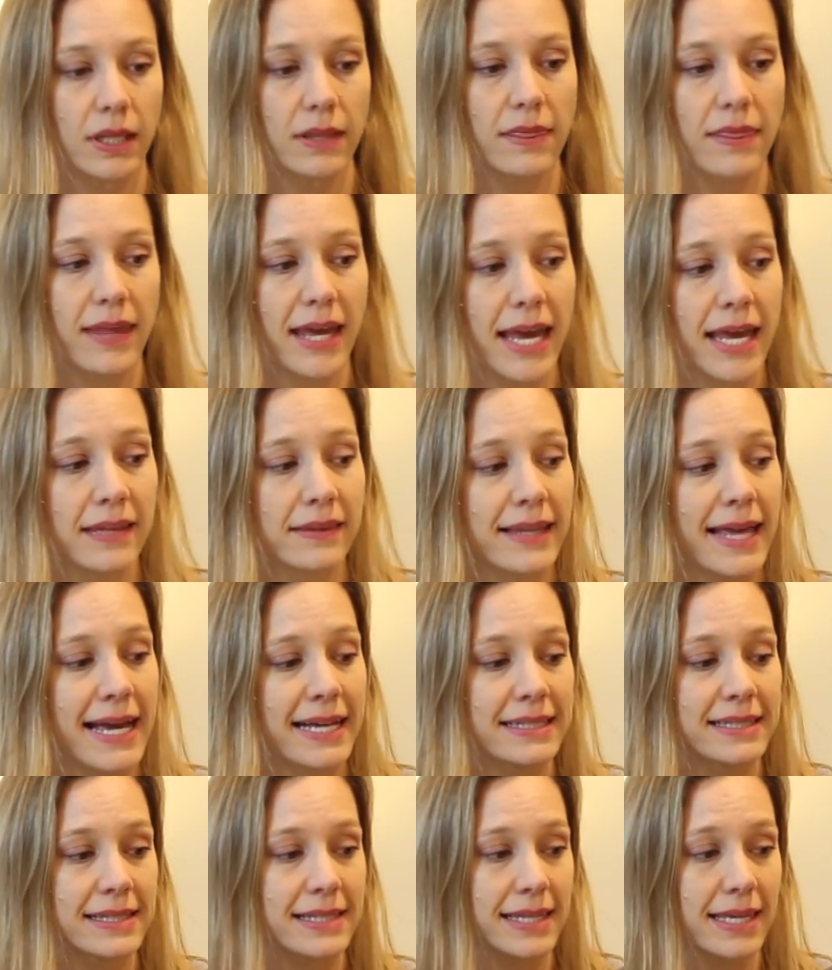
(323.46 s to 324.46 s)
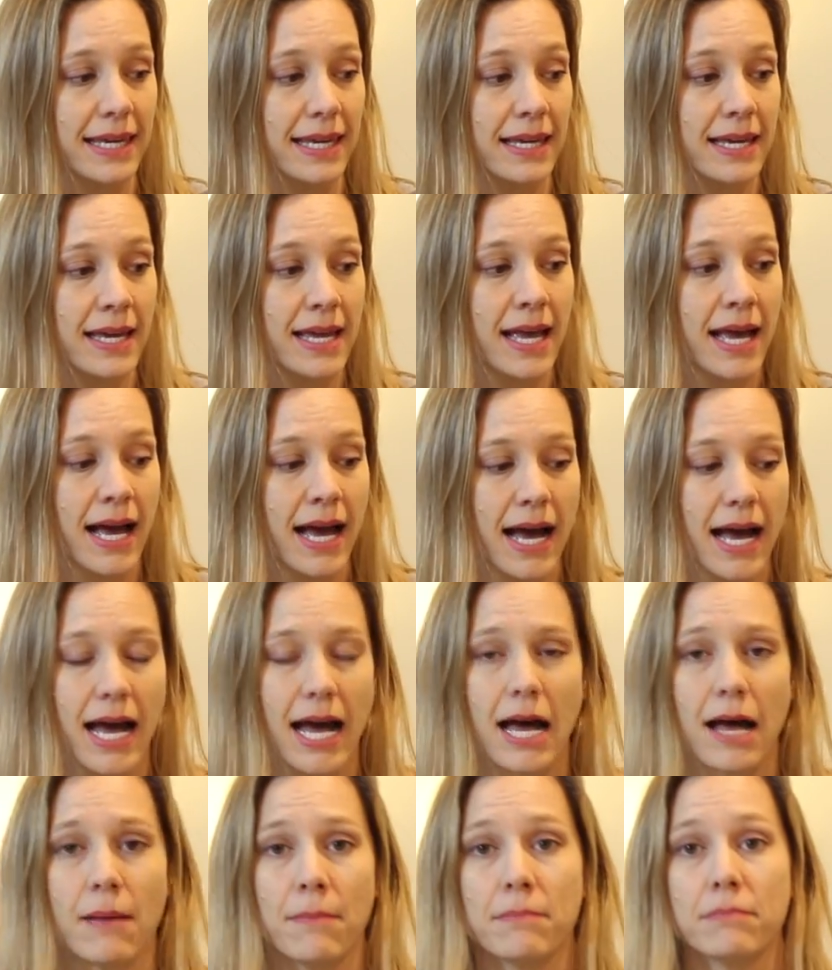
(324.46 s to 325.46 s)
Then lastly,
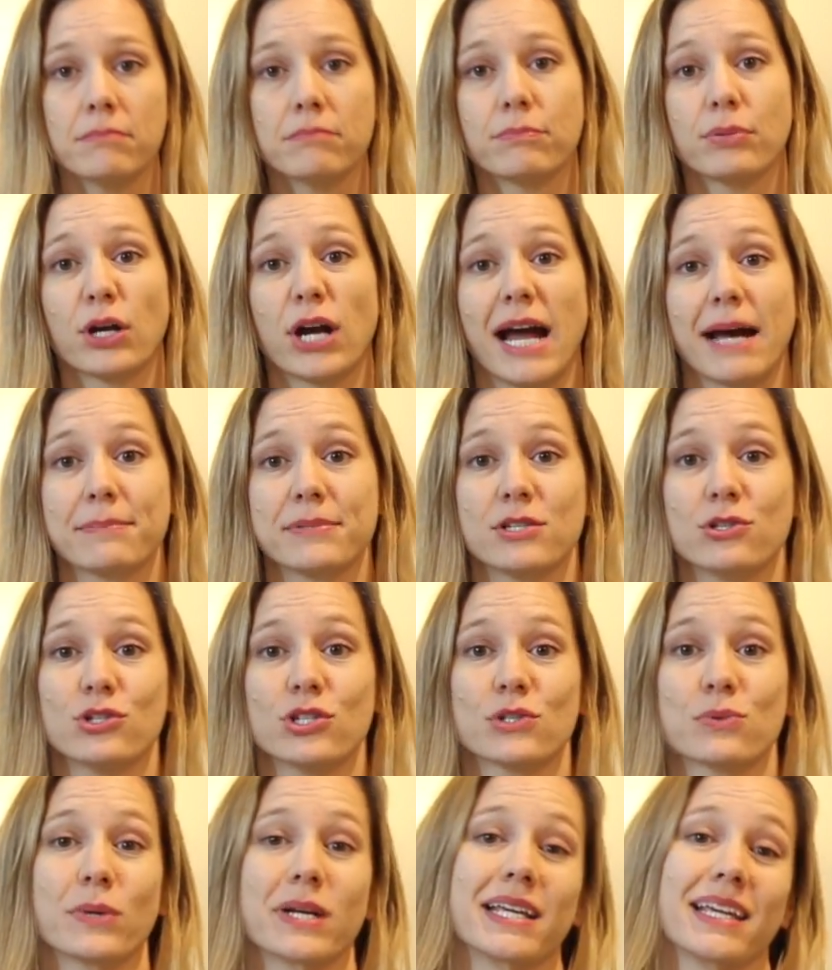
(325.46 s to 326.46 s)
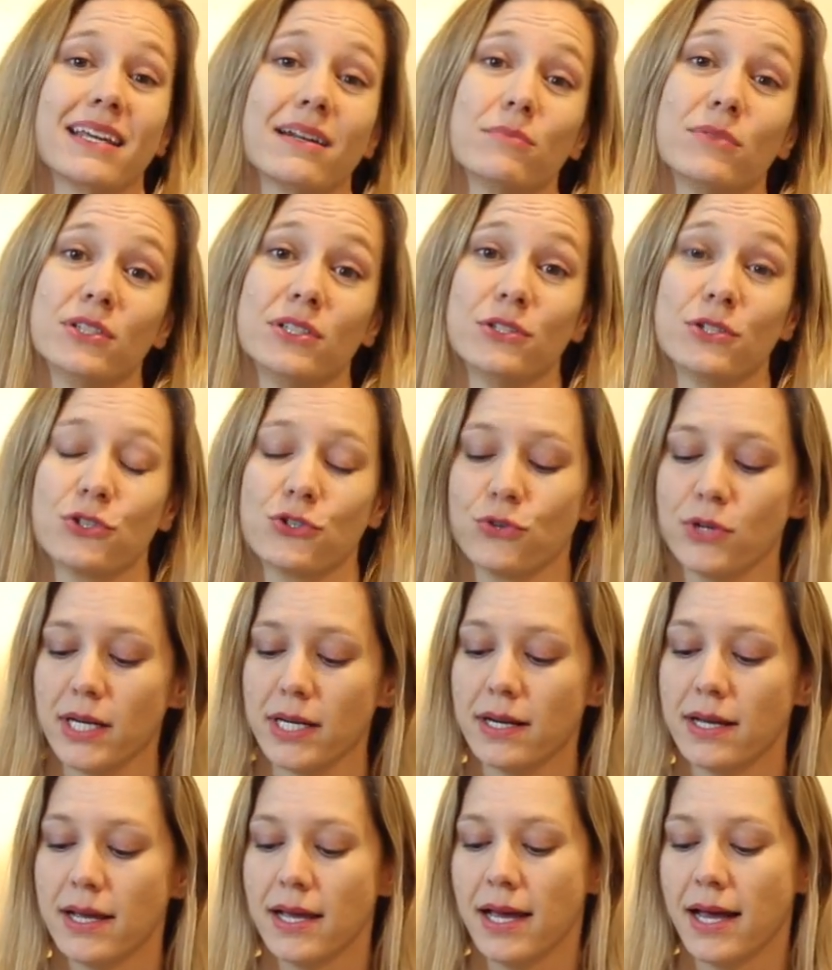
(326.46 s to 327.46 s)
perhaps you just want to get him a little
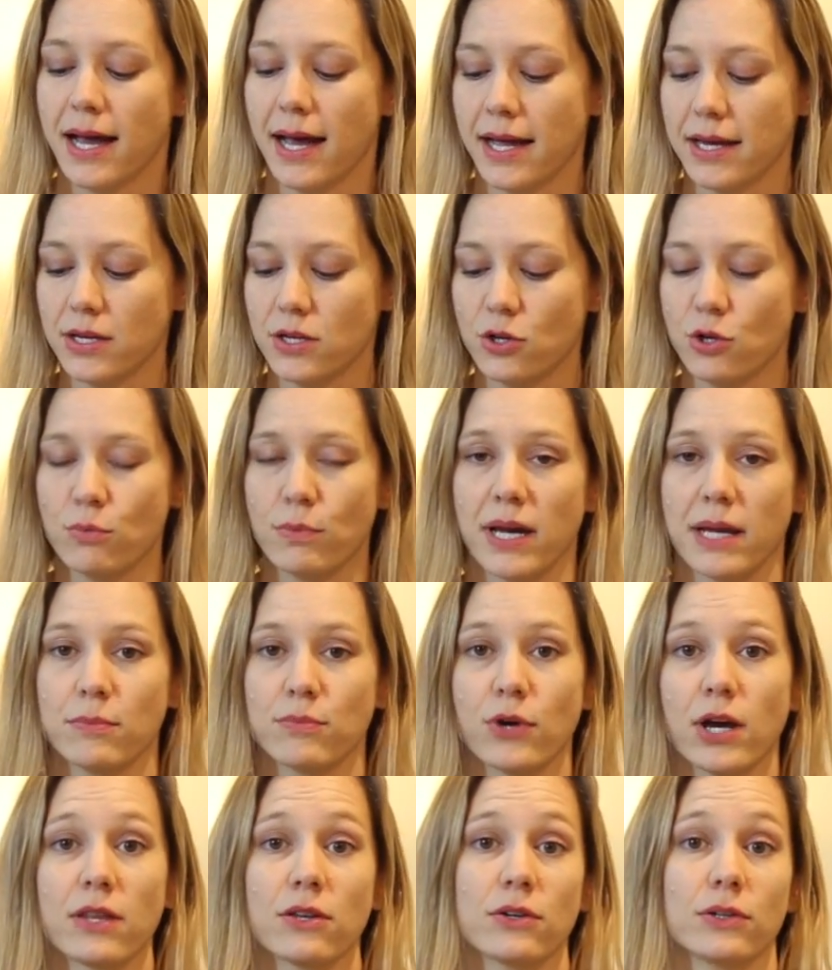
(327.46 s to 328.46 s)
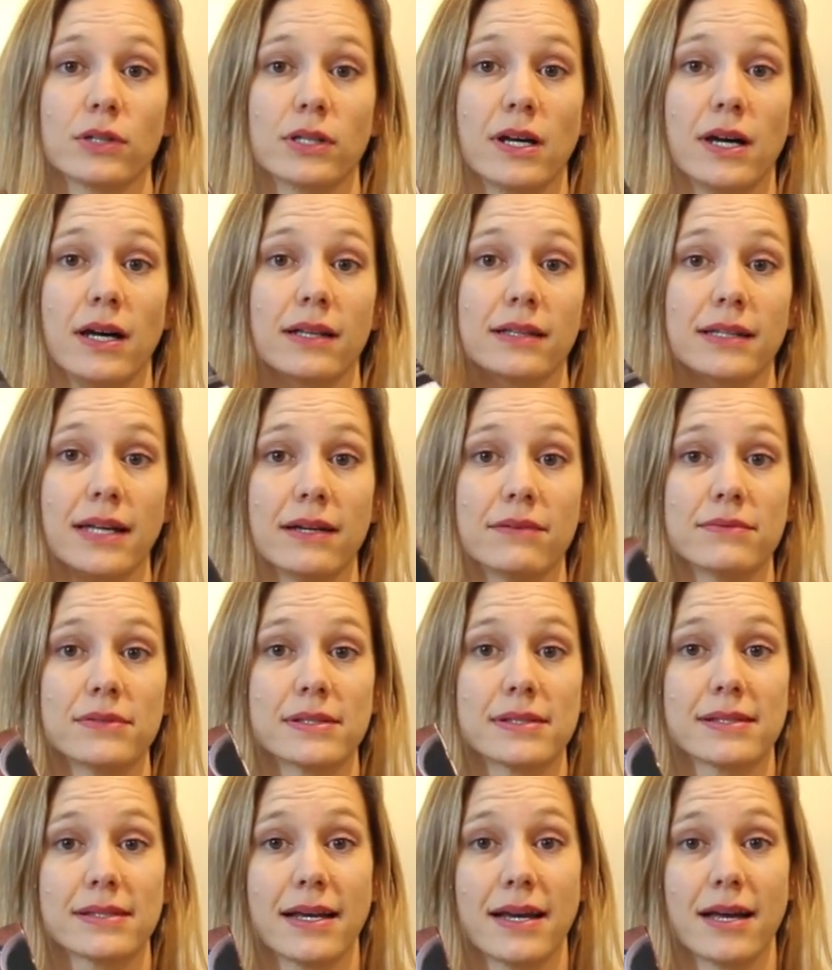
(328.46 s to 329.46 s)
treat. I know my brother-in-law
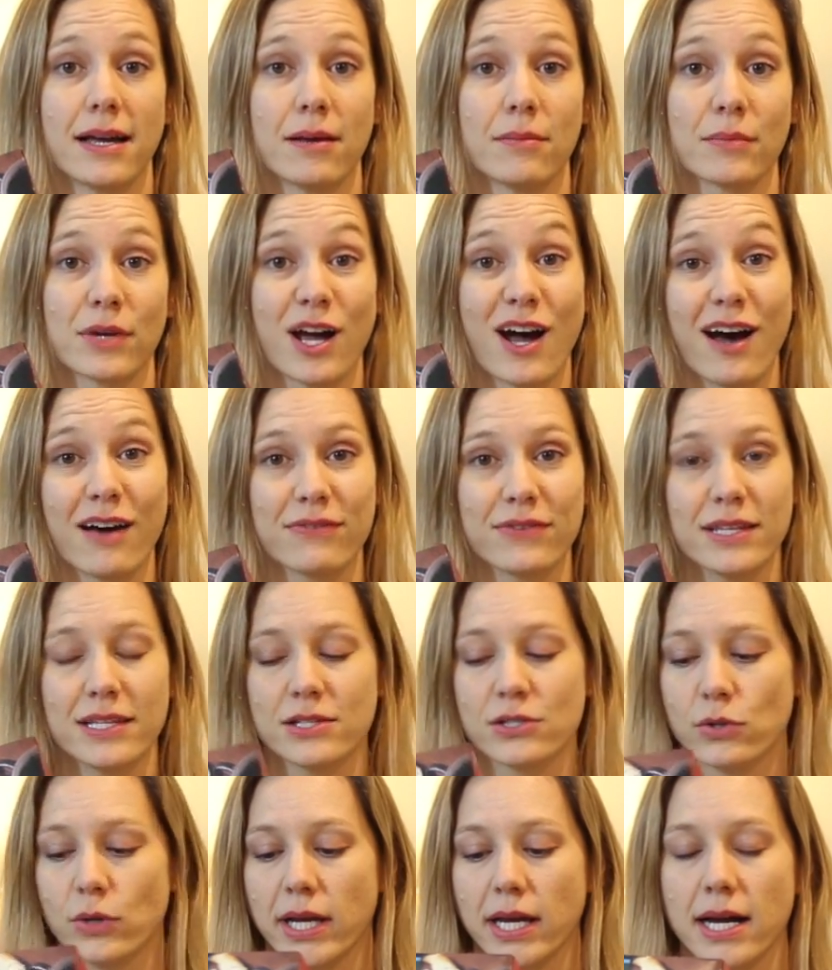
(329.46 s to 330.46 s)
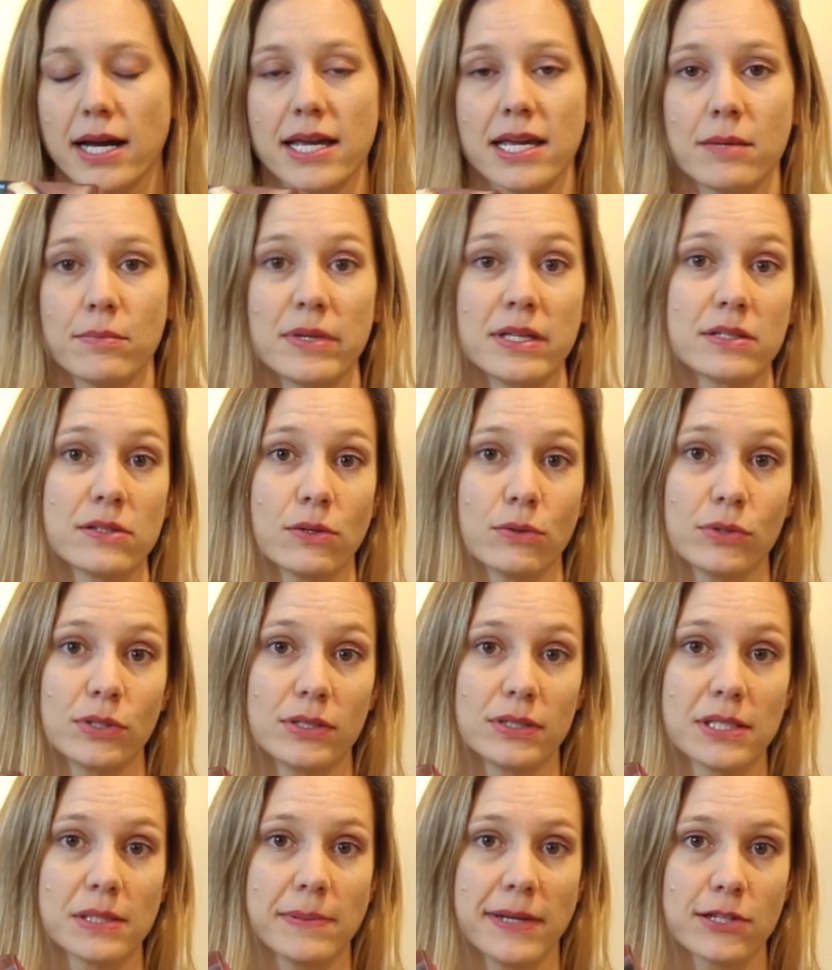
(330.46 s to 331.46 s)
loves coffee, so I got him his own
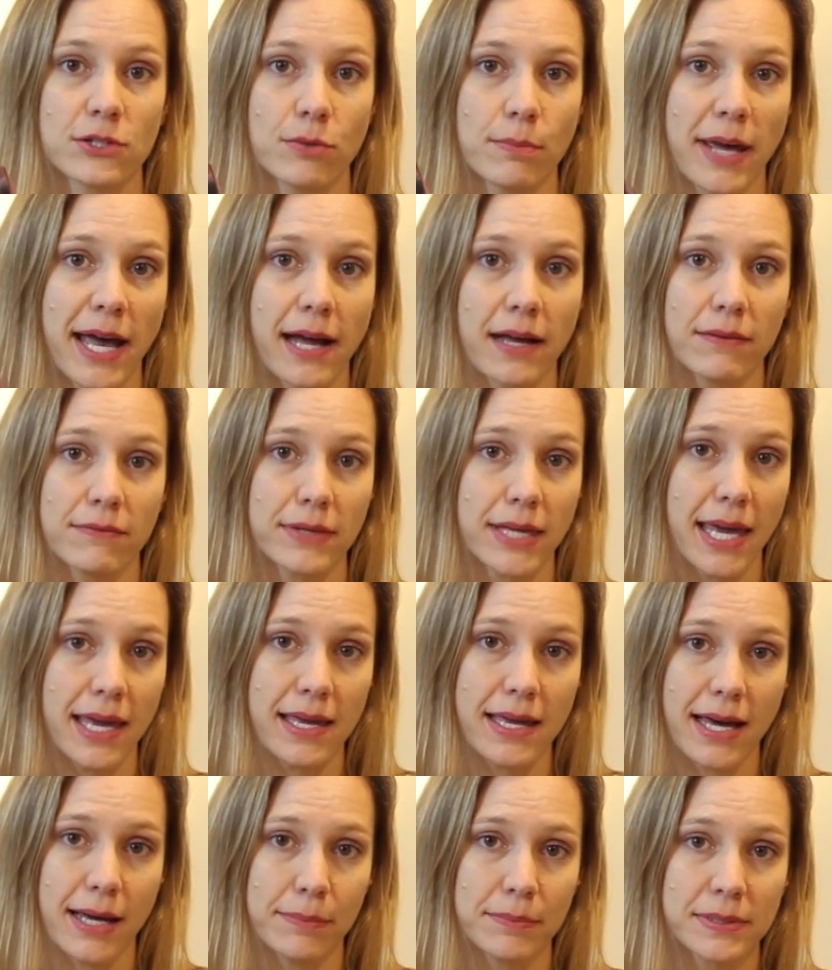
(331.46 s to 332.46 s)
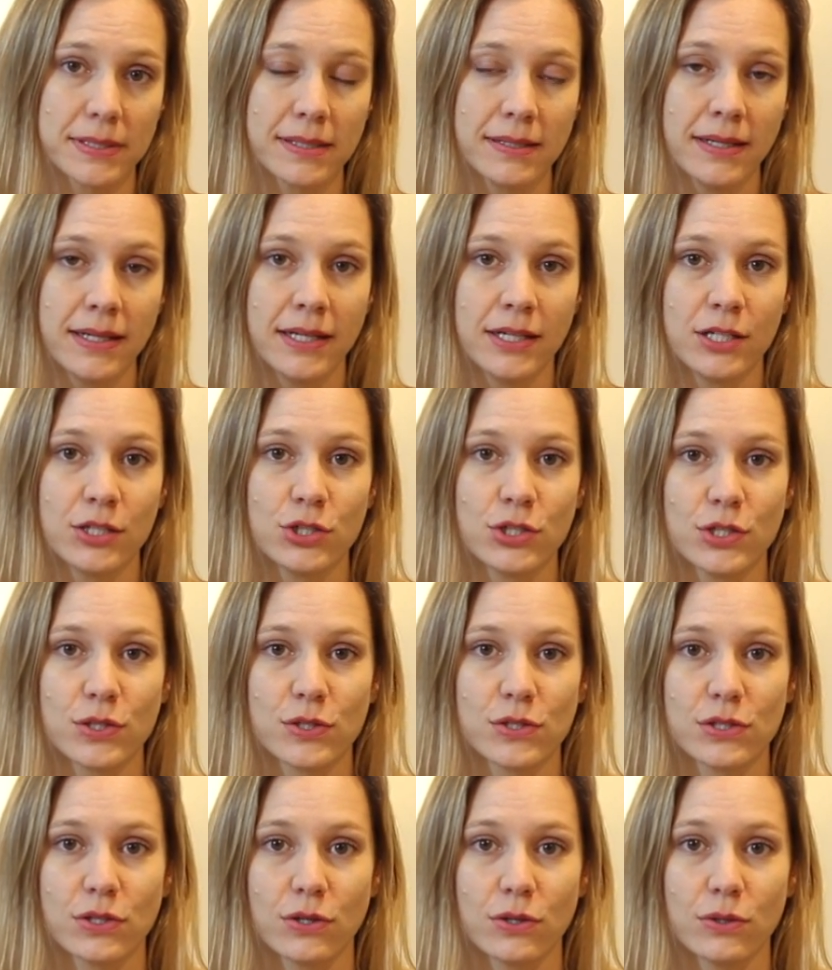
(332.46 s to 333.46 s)
little special pack of K-cups,
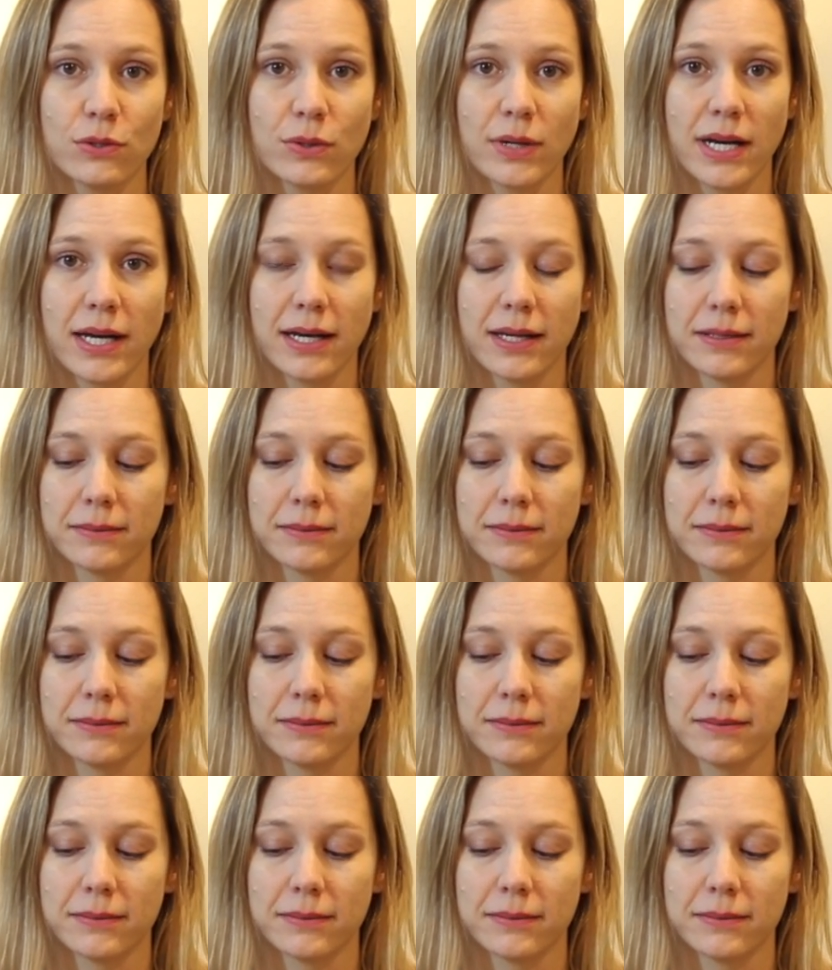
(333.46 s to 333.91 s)
just so,